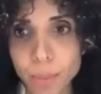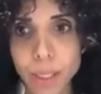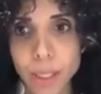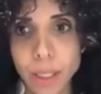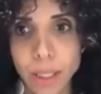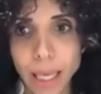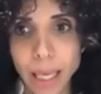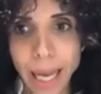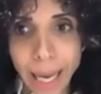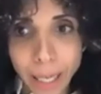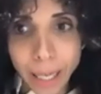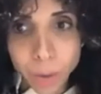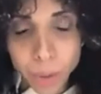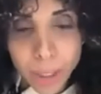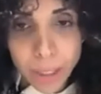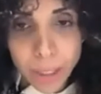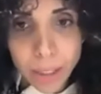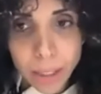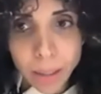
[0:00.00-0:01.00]
done
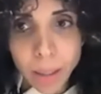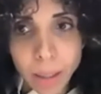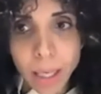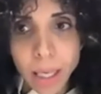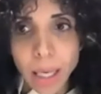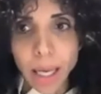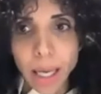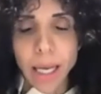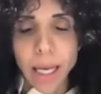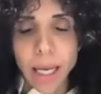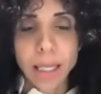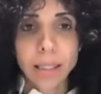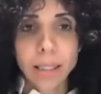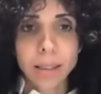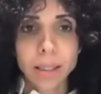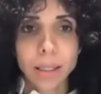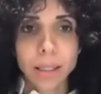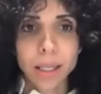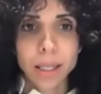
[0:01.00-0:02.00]
accurately
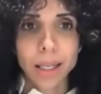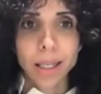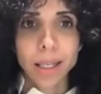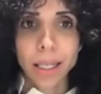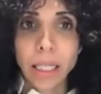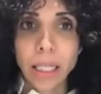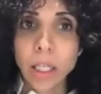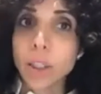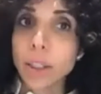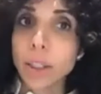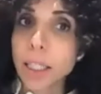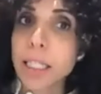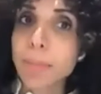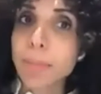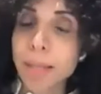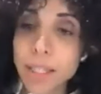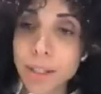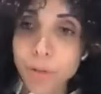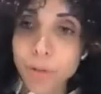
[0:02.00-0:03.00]
and in a
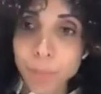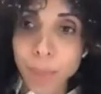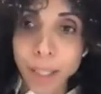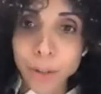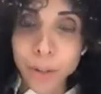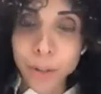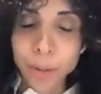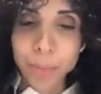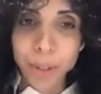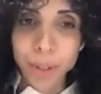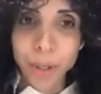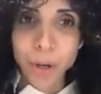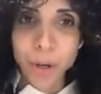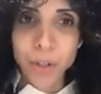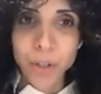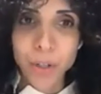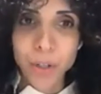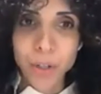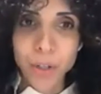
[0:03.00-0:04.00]
non-expensive manner,
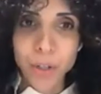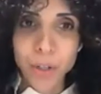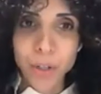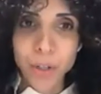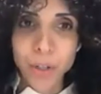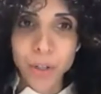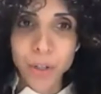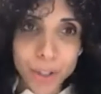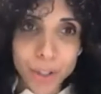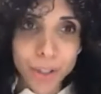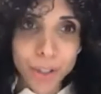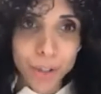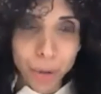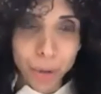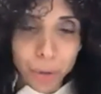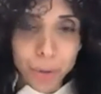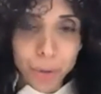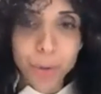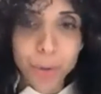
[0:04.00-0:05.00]
because
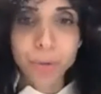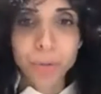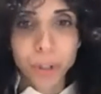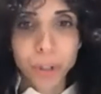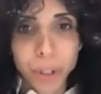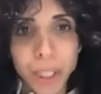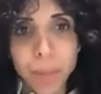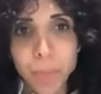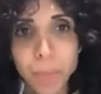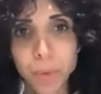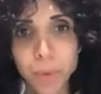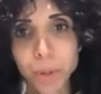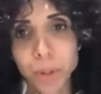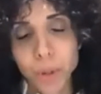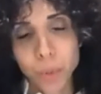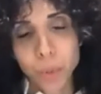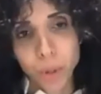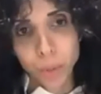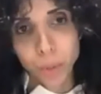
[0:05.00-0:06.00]
cost is also very
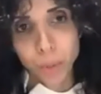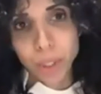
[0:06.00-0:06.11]
important when